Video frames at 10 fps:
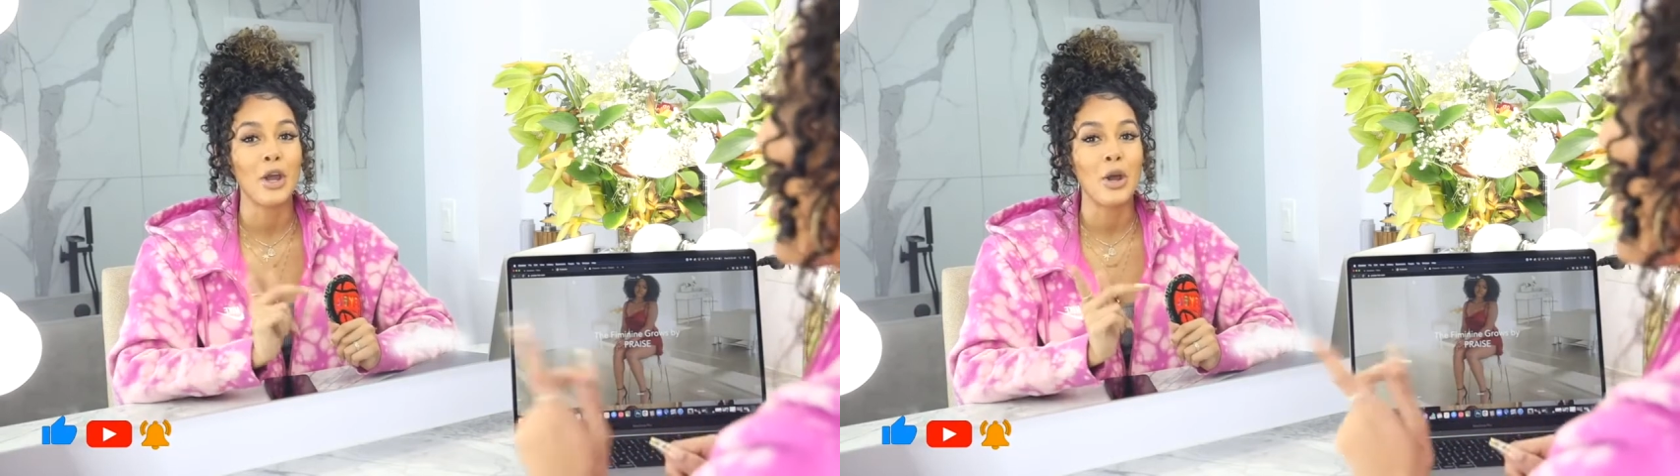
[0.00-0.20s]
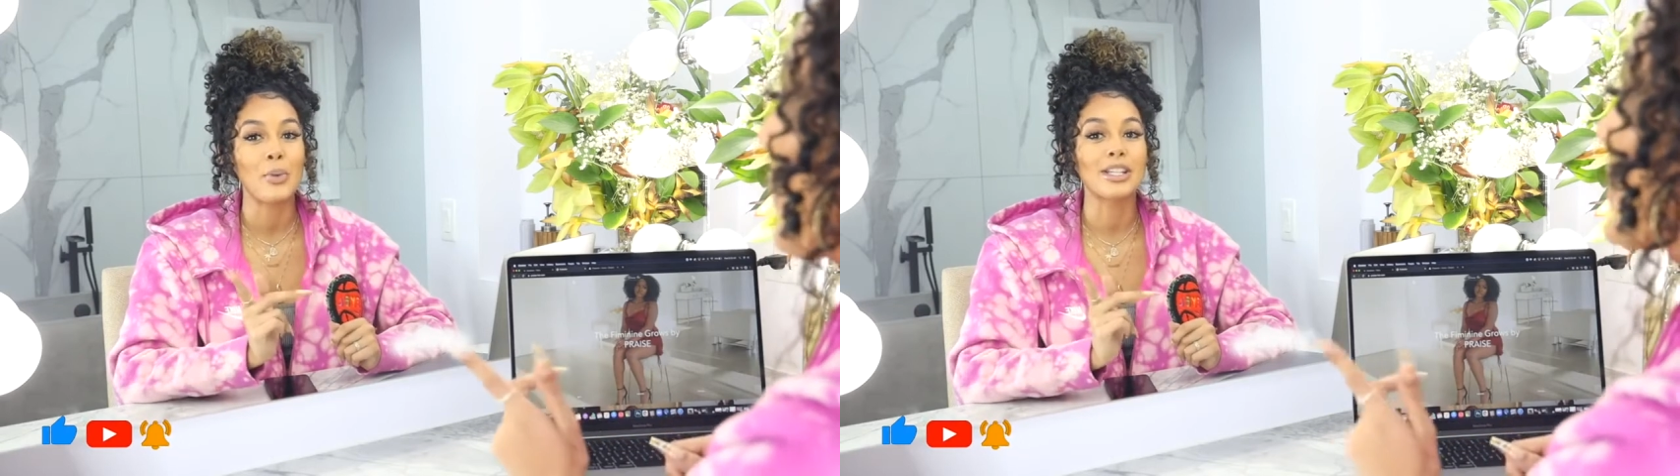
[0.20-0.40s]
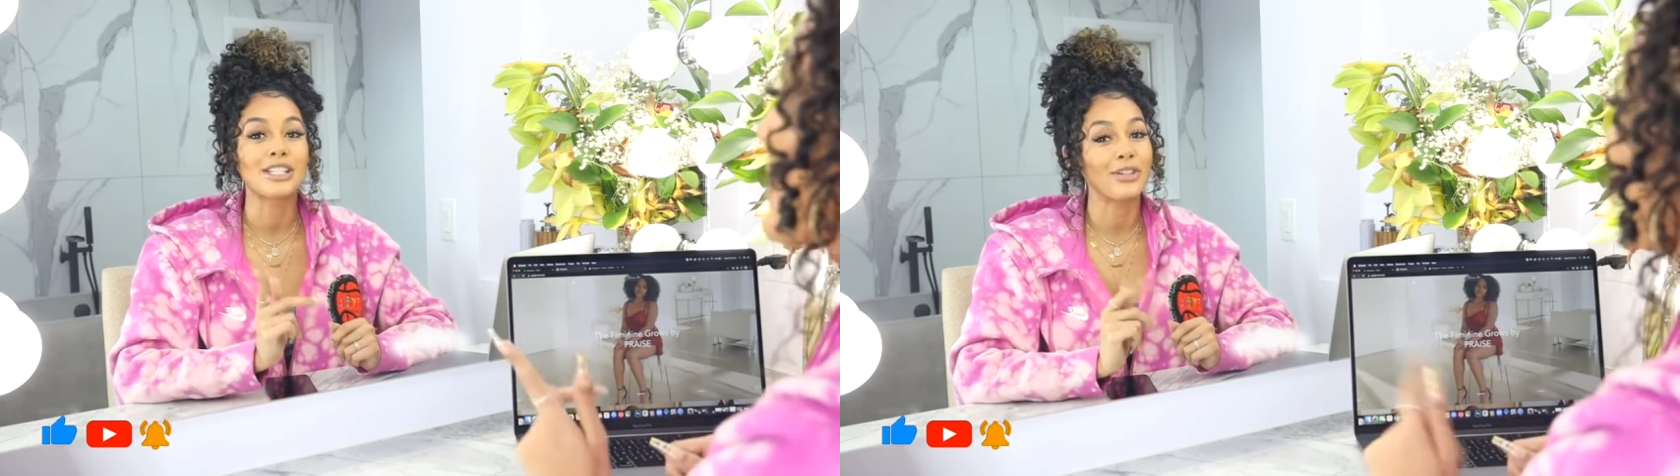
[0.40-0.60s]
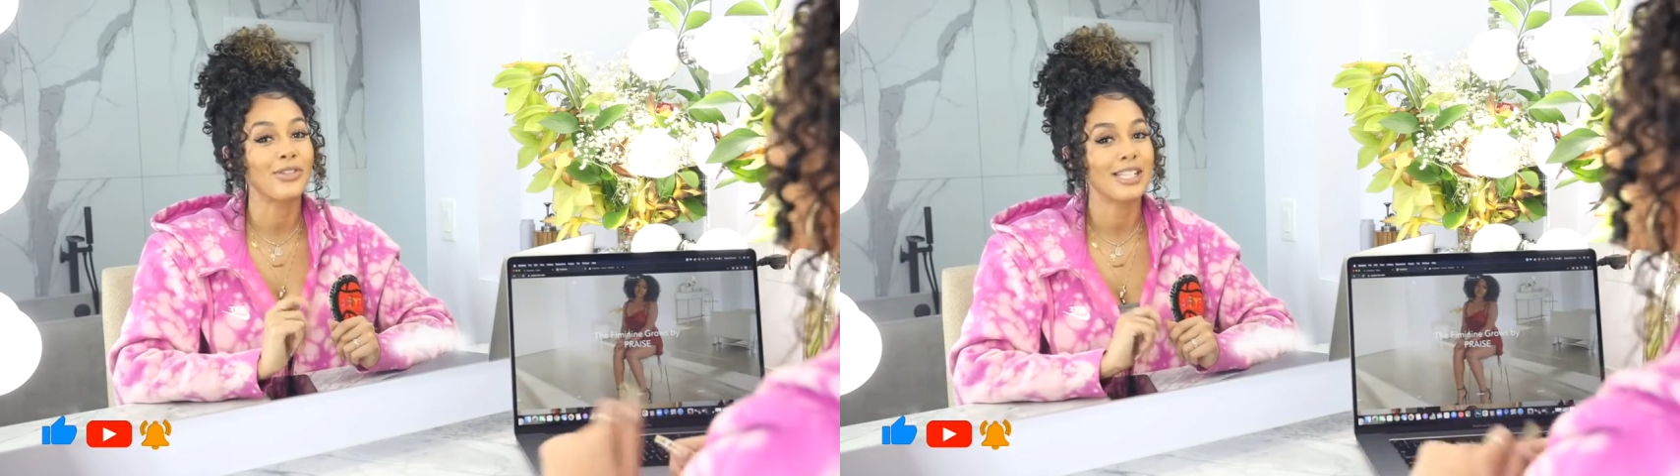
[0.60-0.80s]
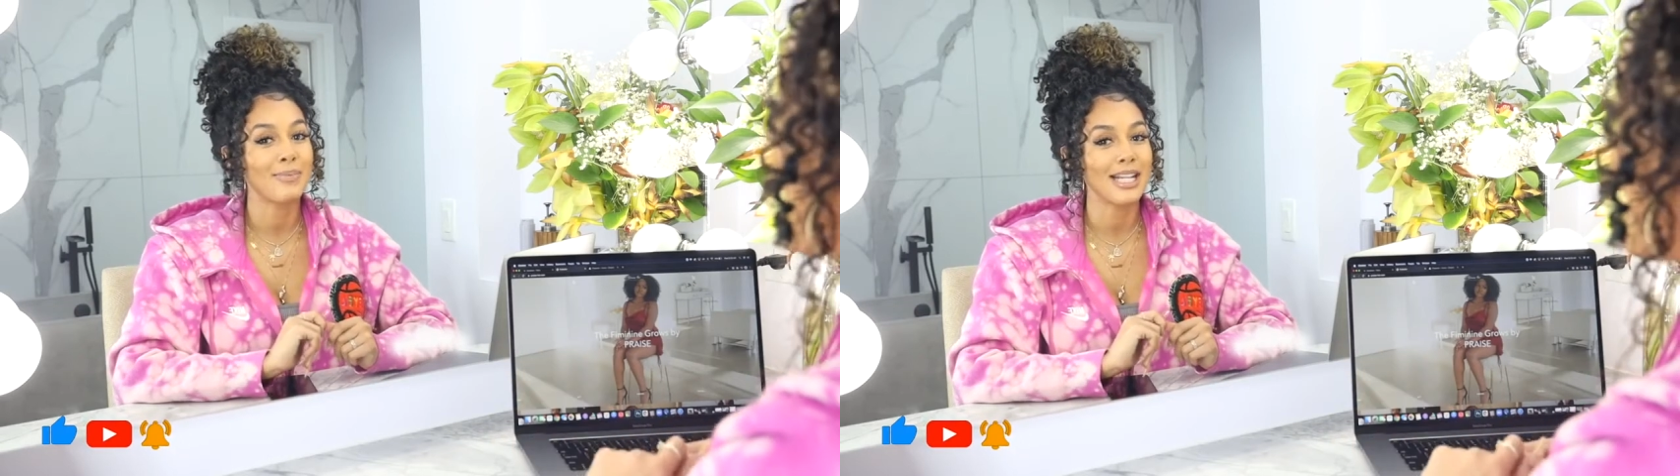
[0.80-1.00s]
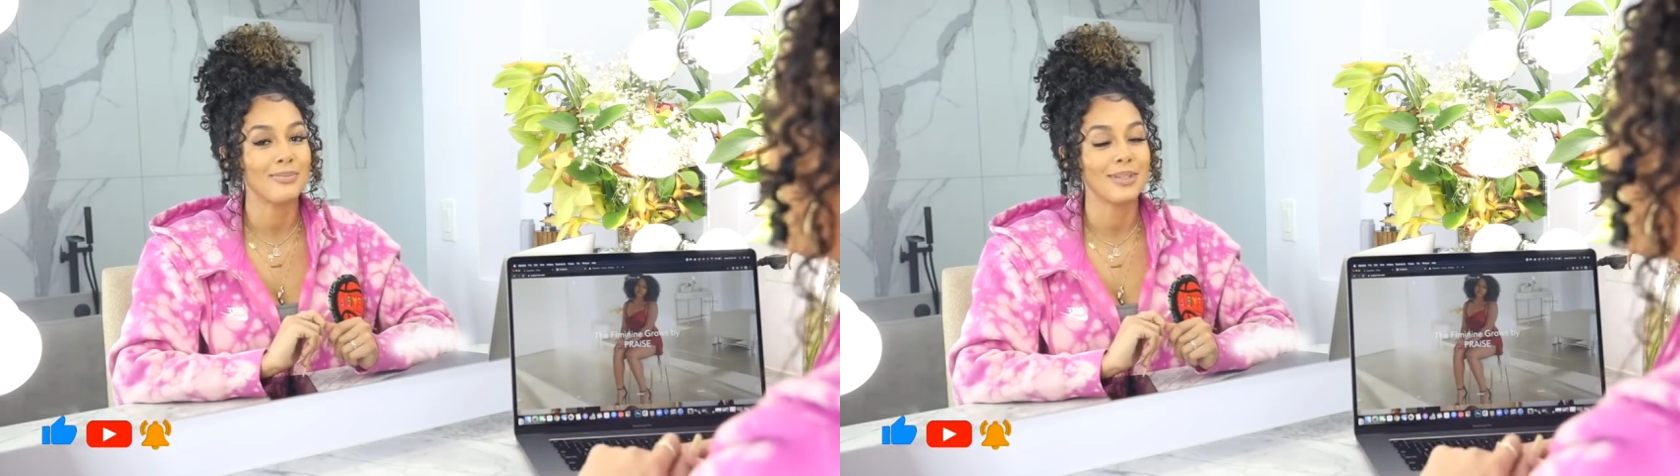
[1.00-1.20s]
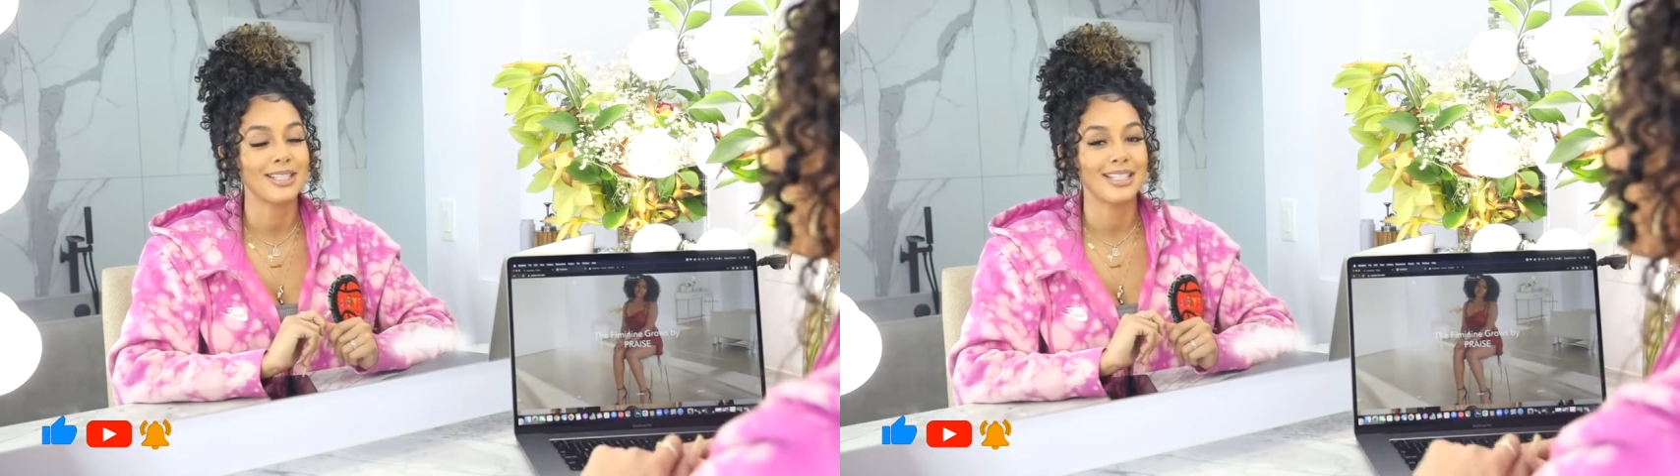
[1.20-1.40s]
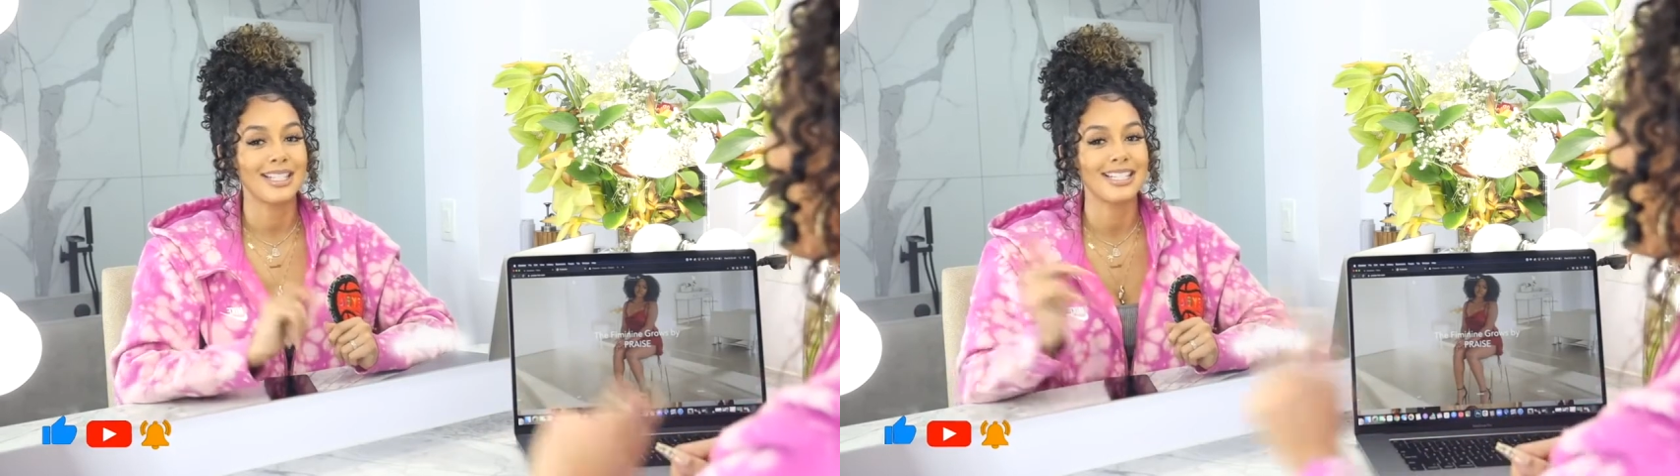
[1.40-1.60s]
with service-based
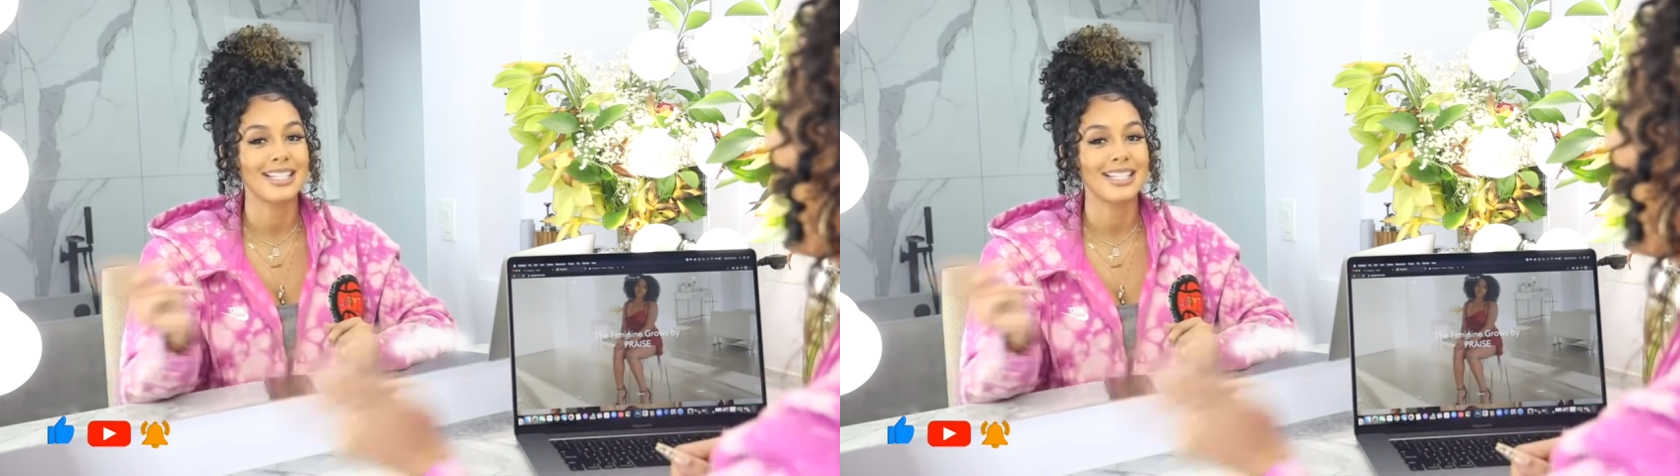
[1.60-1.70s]
businesses.